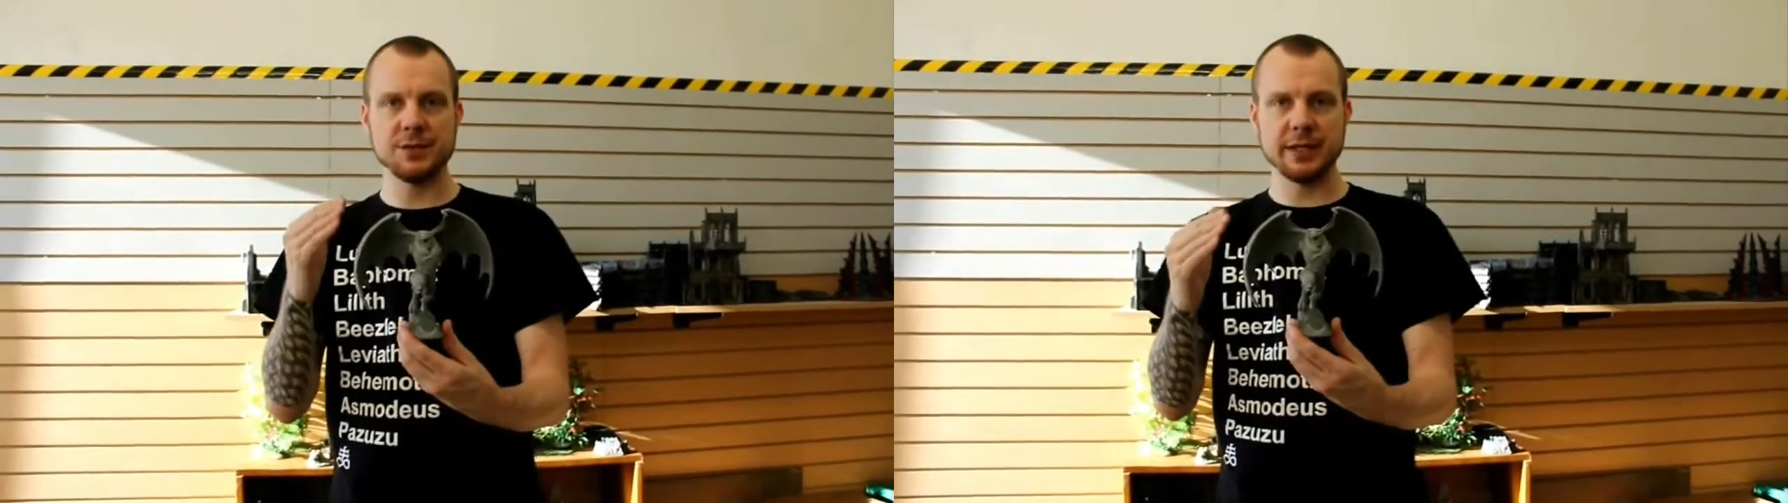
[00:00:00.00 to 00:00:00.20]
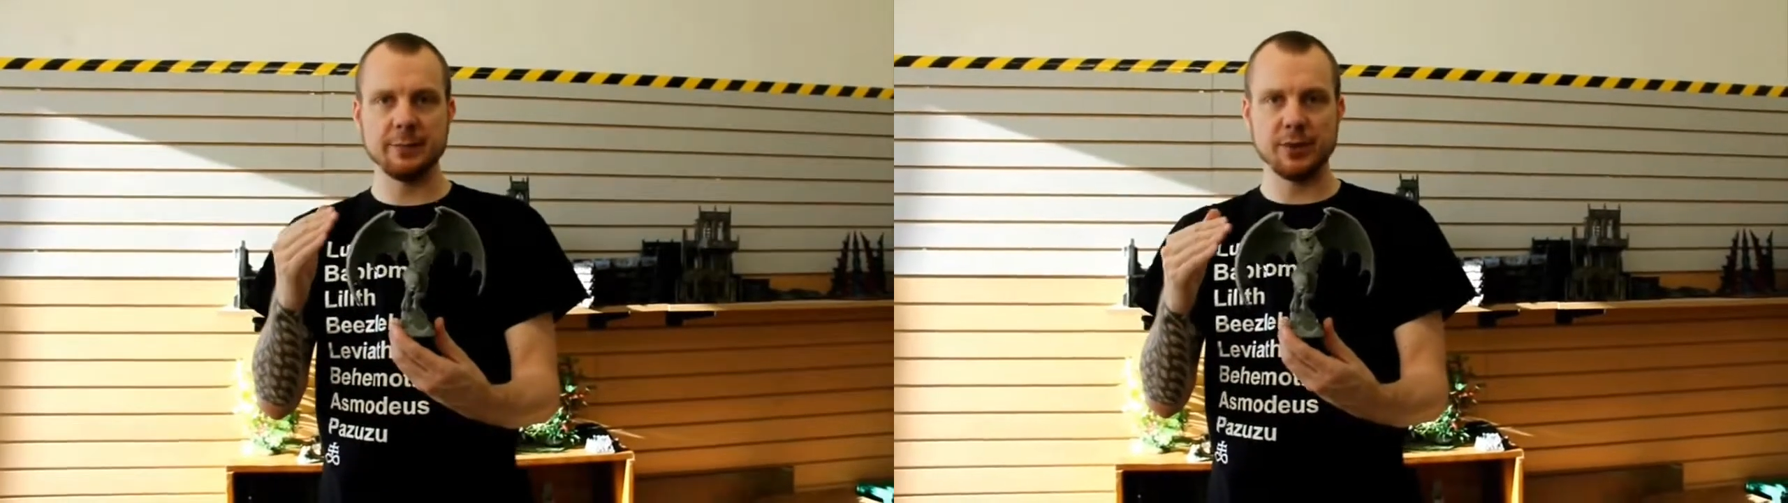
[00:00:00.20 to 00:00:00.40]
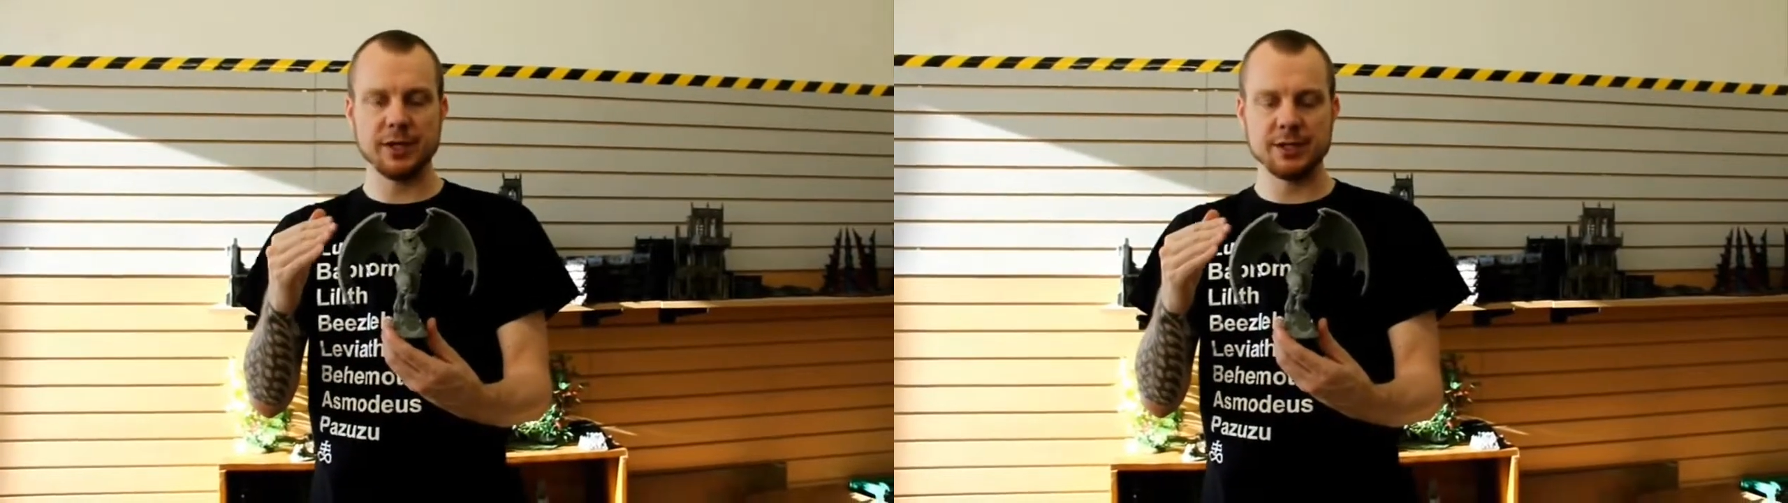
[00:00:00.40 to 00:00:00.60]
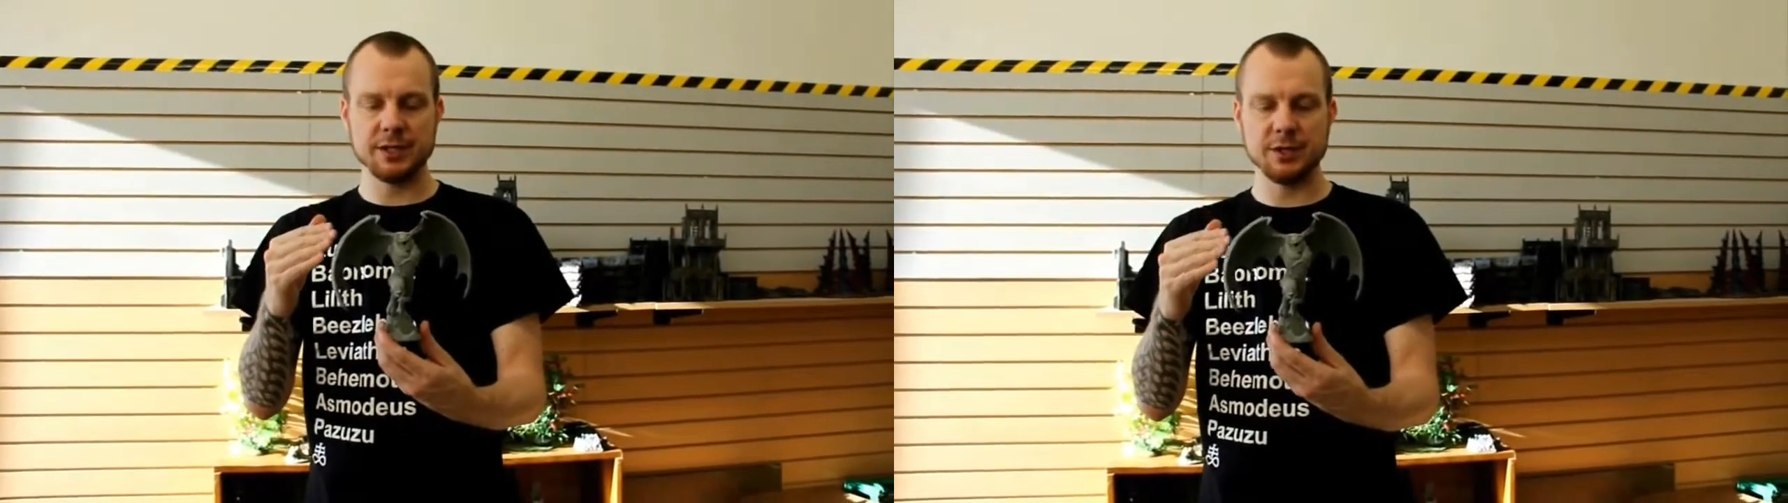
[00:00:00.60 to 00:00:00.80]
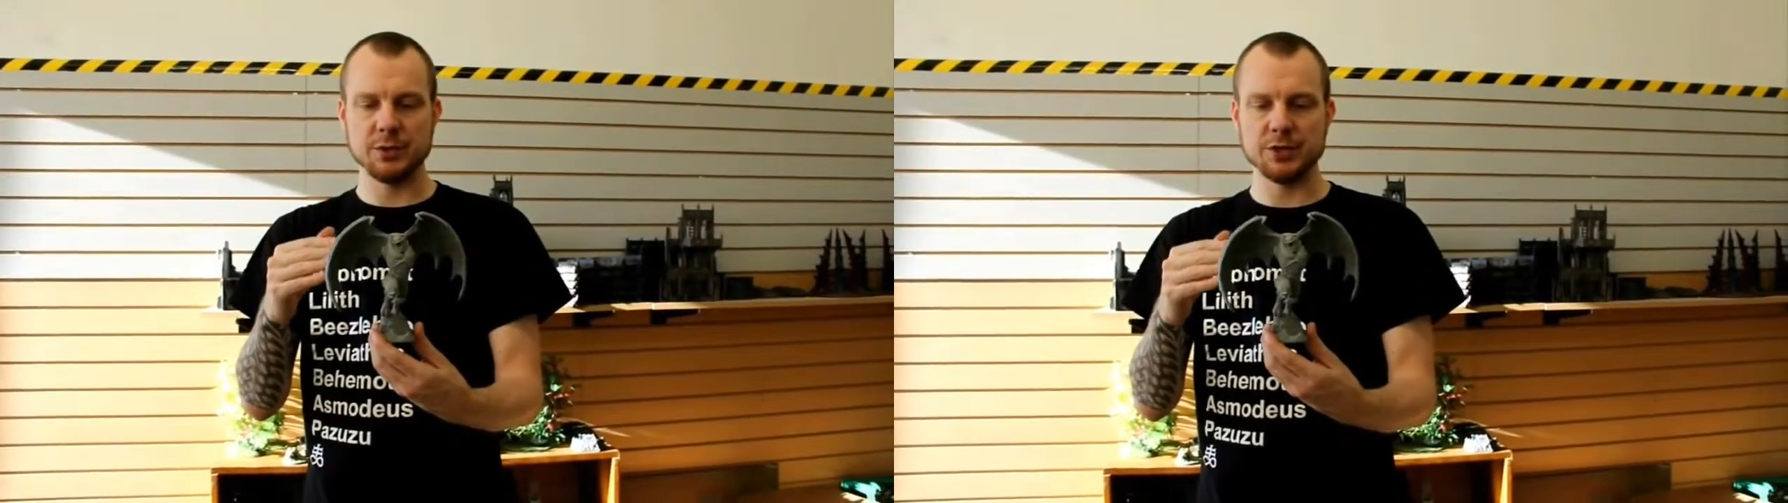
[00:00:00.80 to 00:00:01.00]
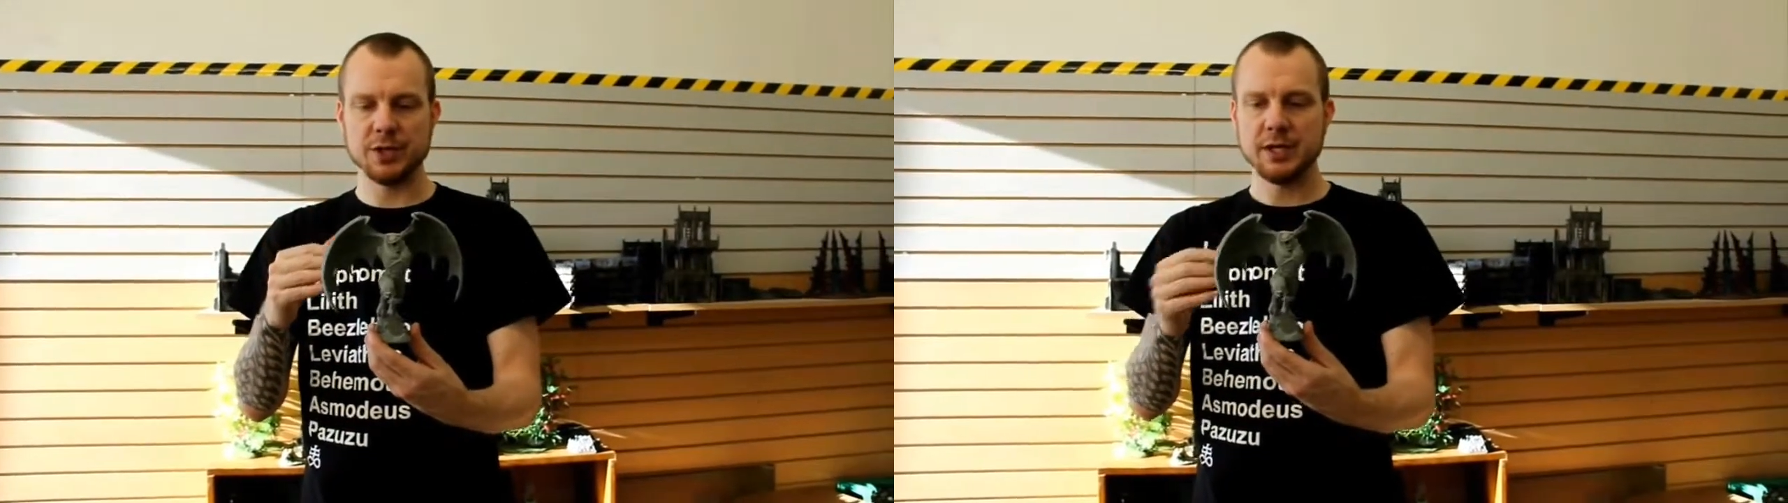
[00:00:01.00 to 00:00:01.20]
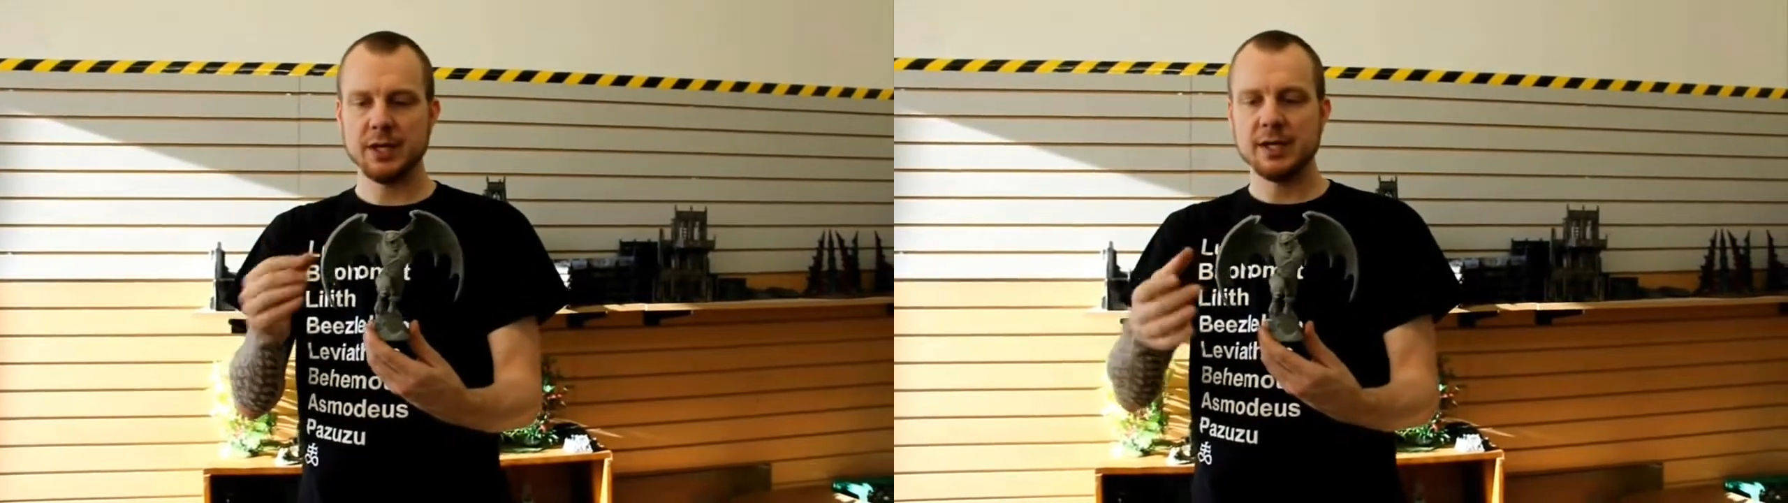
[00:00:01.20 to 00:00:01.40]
really pretty huge.